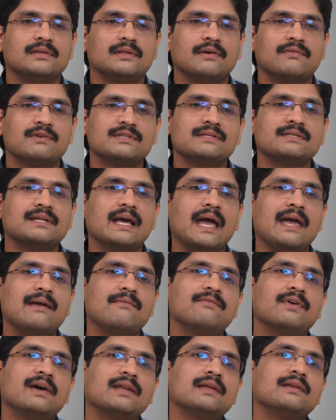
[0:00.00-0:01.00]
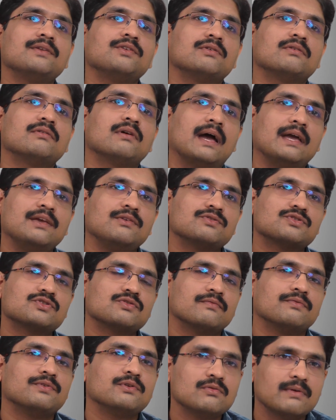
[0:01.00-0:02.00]
There was a time wherein, you know, I used
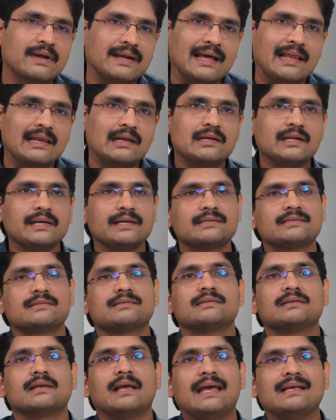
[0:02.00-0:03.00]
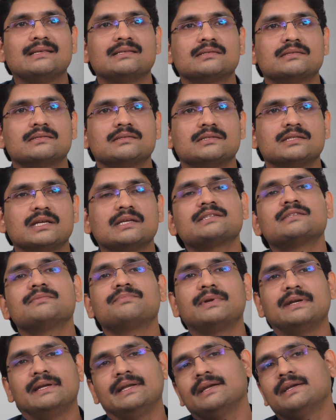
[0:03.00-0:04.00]
to view analytics as just
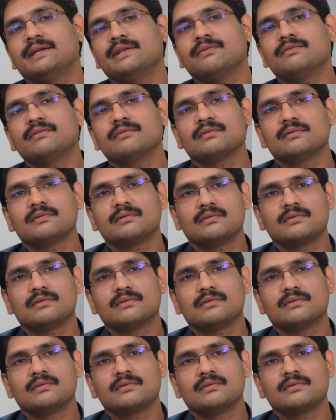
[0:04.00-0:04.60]
predictive